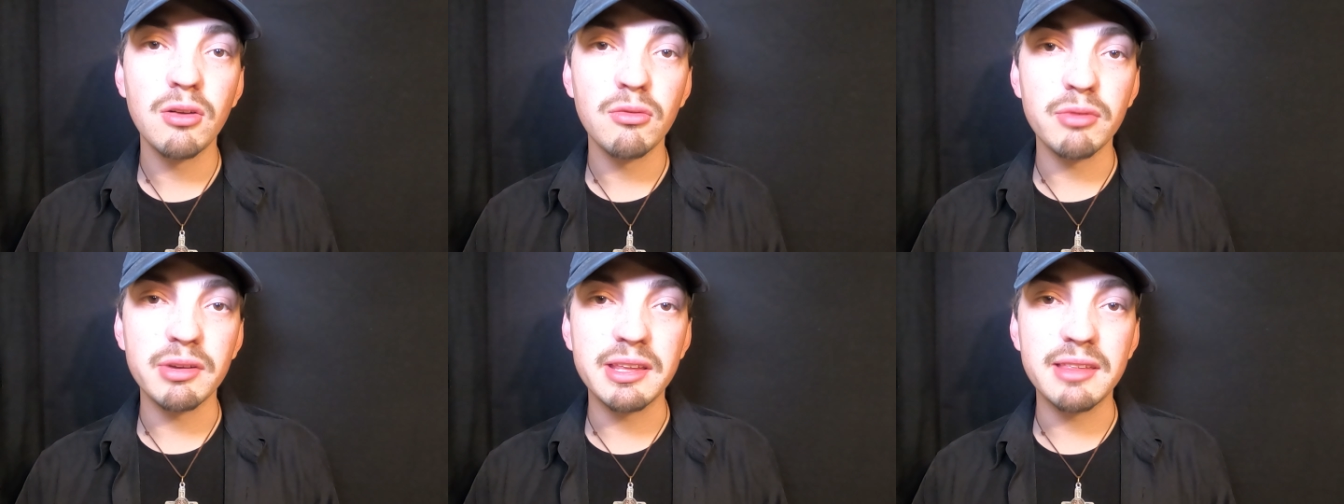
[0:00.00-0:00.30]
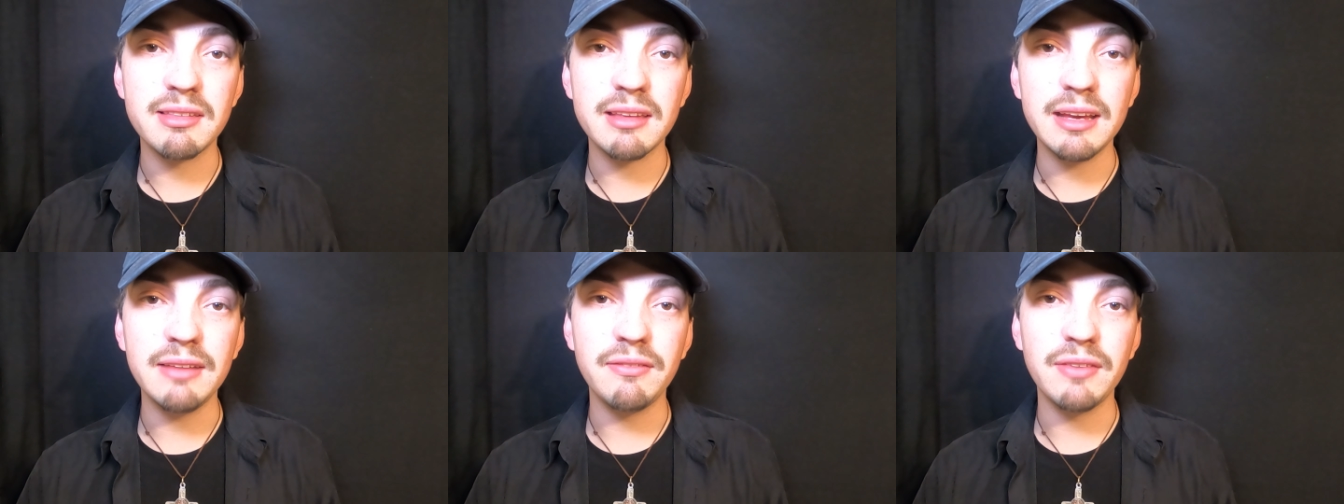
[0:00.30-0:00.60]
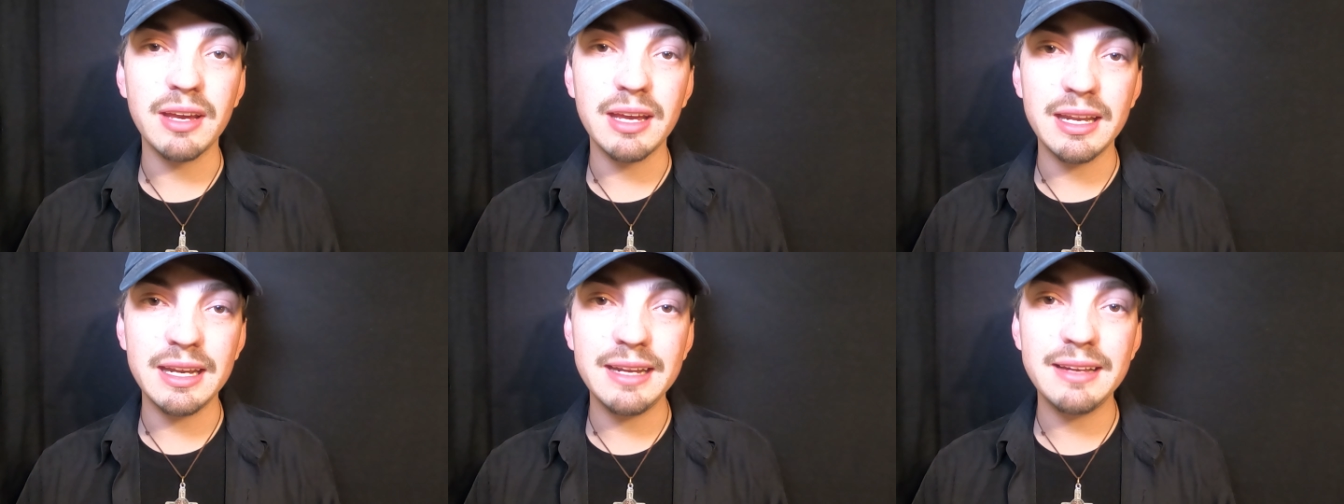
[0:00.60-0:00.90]

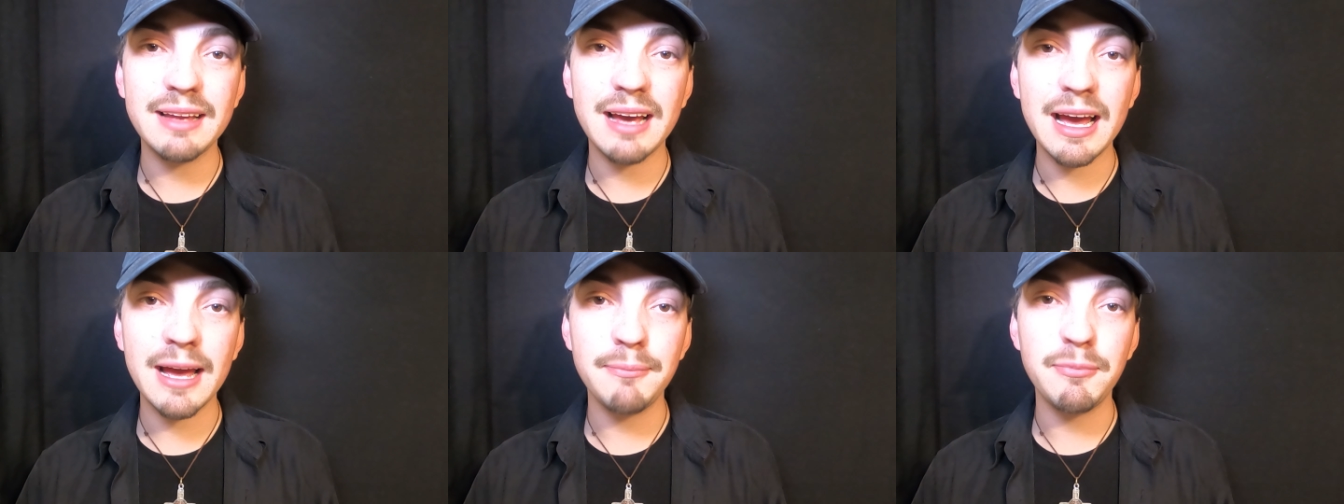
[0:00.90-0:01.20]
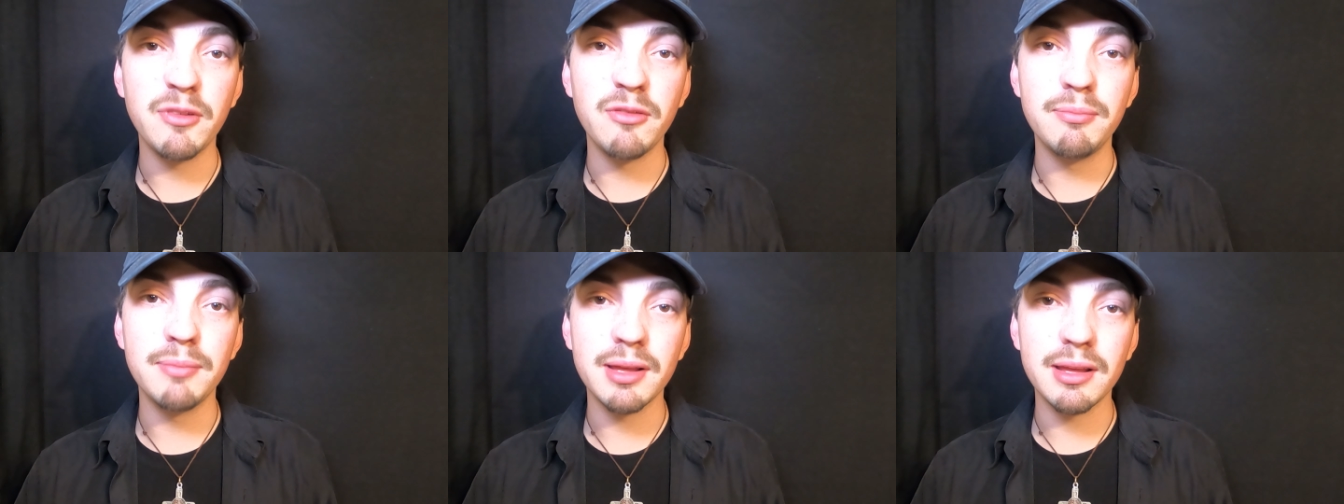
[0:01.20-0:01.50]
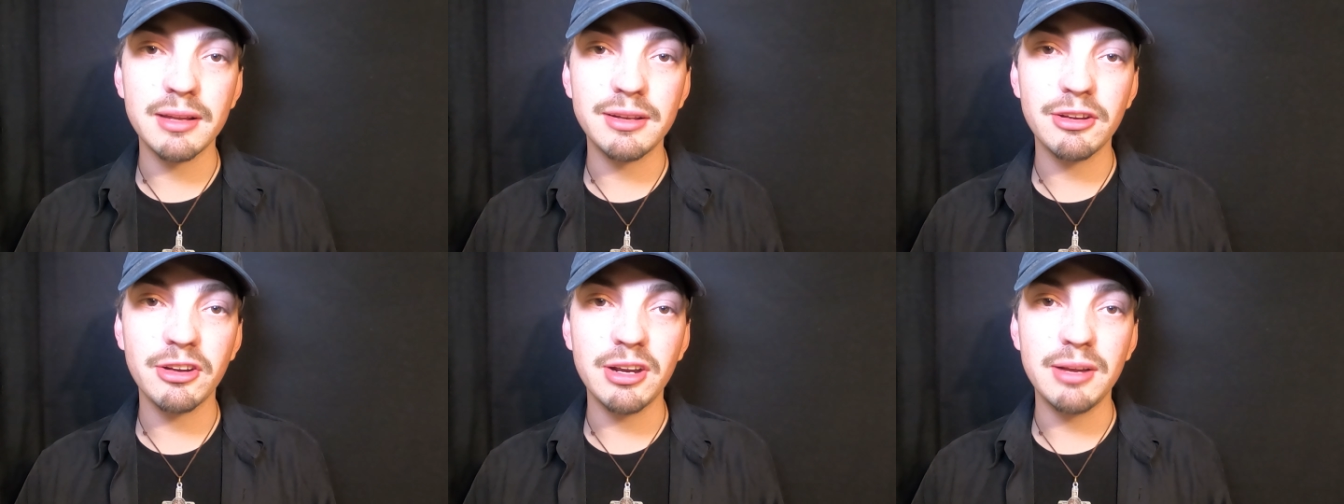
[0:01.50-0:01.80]
received any type of
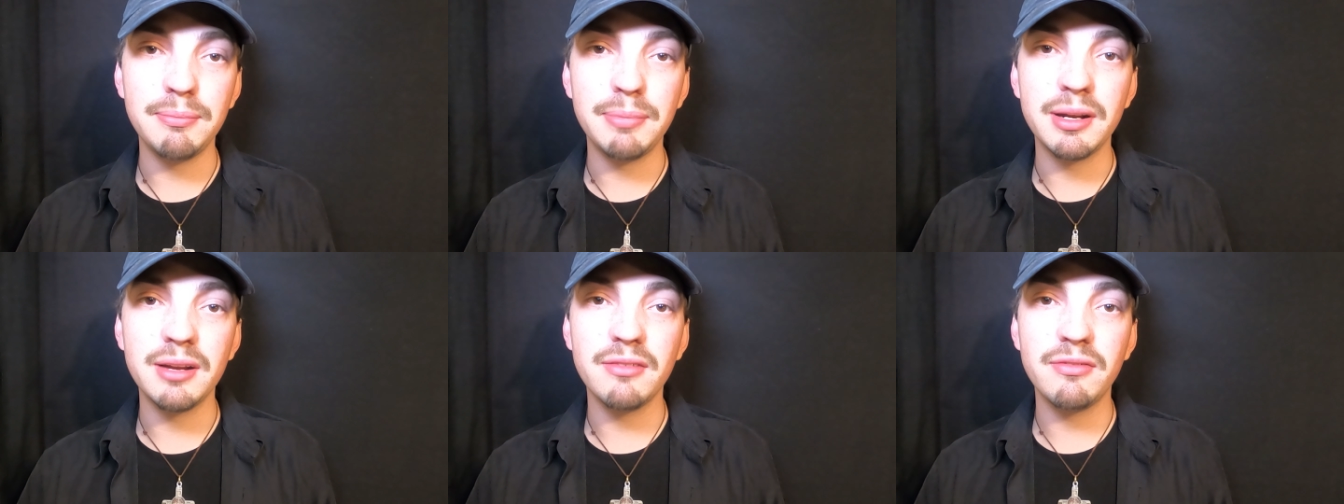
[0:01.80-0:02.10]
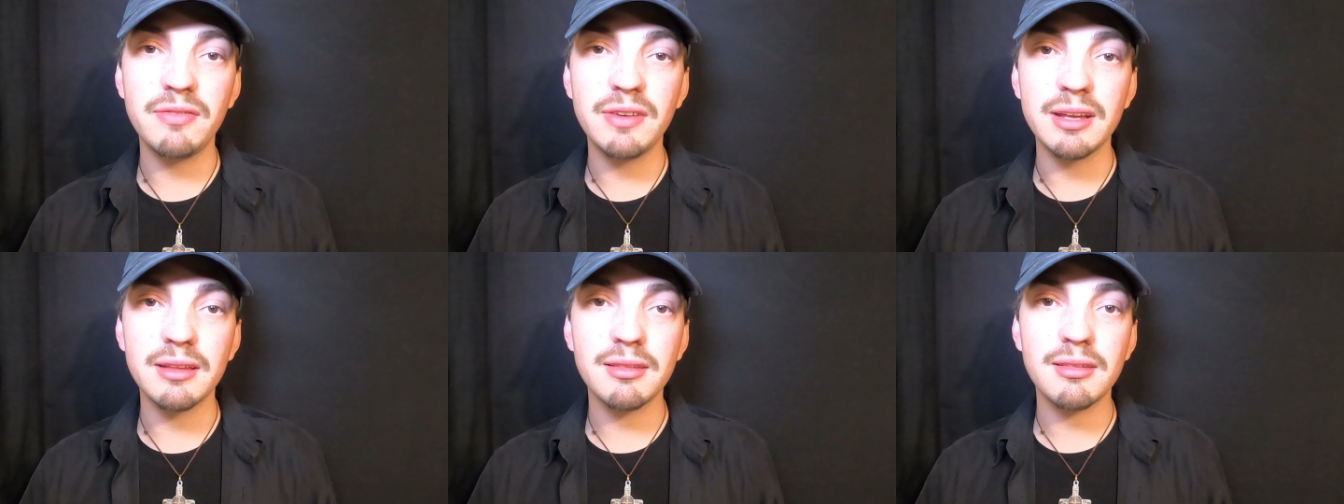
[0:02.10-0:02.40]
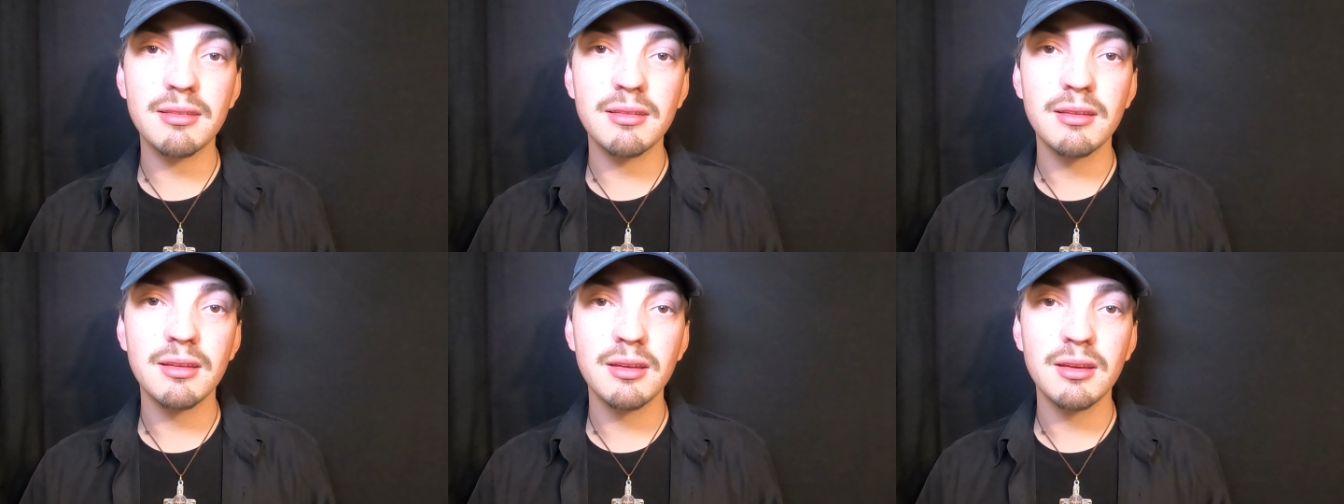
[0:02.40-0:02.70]
military
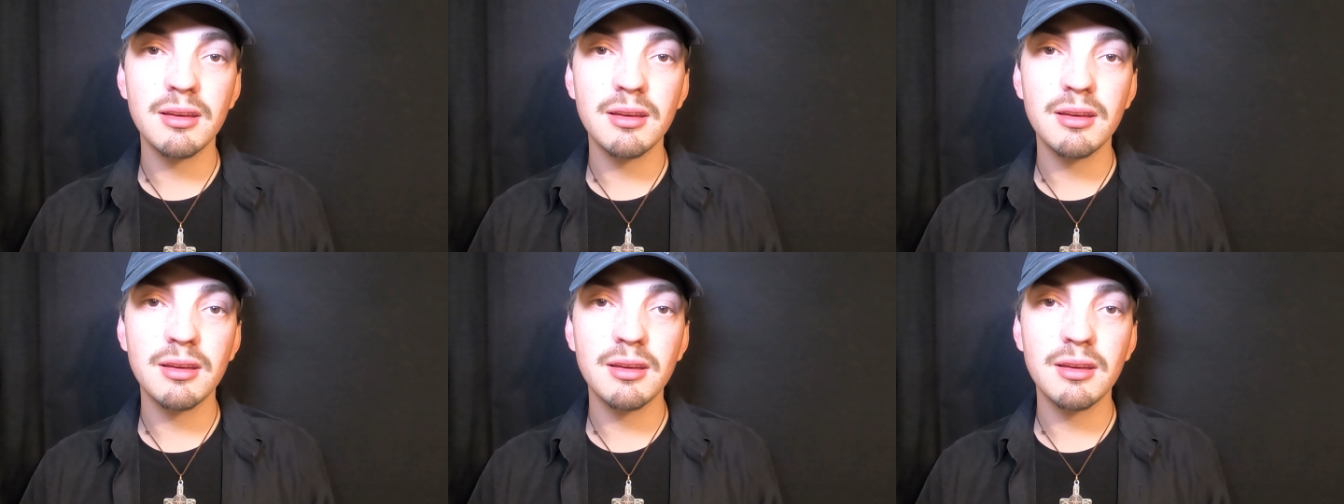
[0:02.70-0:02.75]
benefits